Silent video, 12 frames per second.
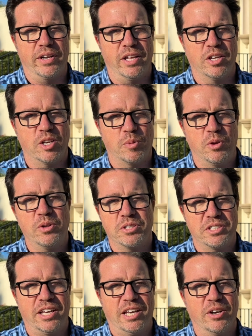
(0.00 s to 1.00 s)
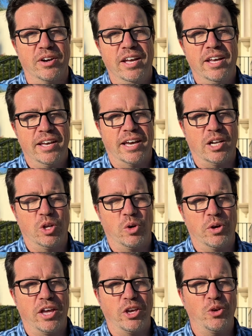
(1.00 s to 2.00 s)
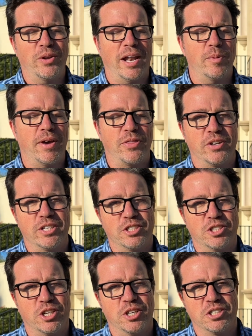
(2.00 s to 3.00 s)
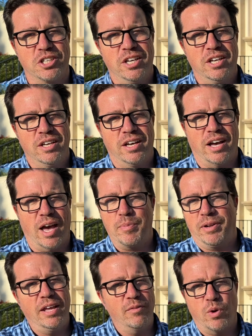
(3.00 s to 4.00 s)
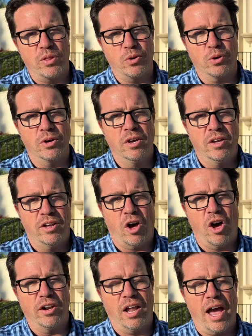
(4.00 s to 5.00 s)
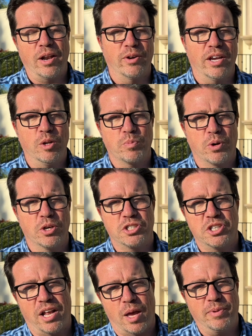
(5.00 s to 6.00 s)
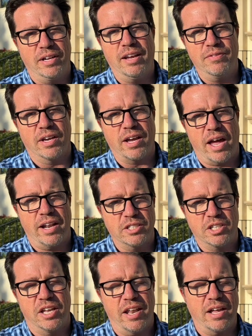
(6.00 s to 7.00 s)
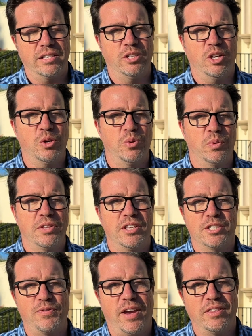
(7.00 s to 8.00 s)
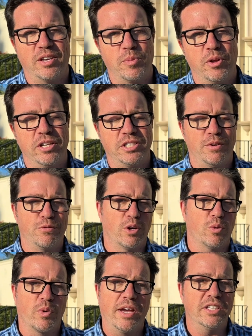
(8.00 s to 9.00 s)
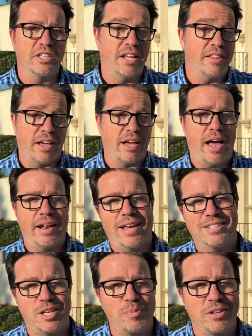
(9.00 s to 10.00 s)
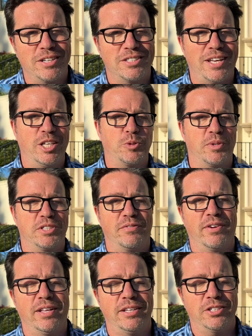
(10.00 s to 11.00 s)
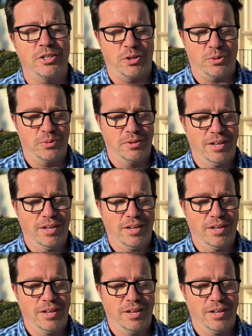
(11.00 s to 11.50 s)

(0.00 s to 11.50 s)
in community here at La Jolla United Methodist Church. I believe whether you're online or in person, I believe that God has connected you with this faith community for a reason and that God has something to say specifically to you.